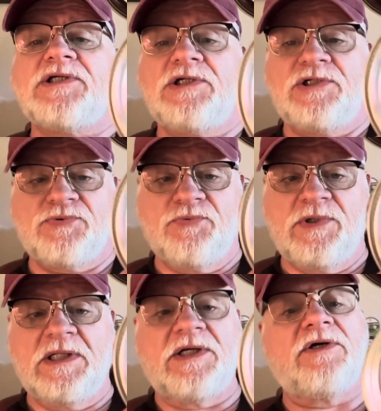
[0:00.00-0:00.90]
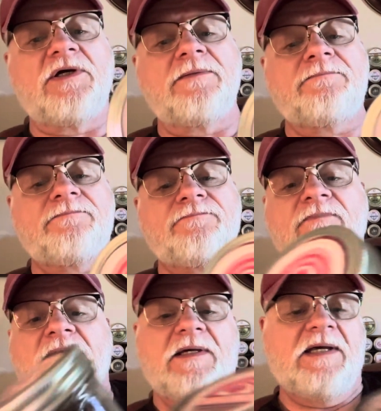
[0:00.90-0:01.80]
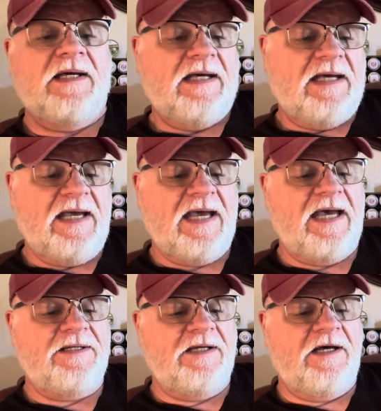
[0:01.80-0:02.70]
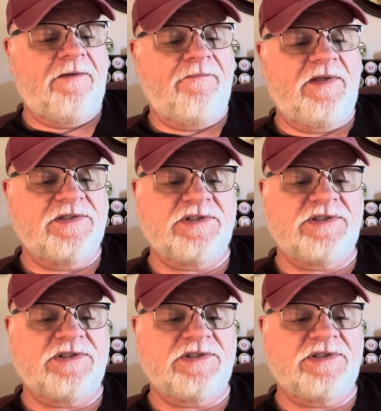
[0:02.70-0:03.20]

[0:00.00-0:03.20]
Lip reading: is really good. And this is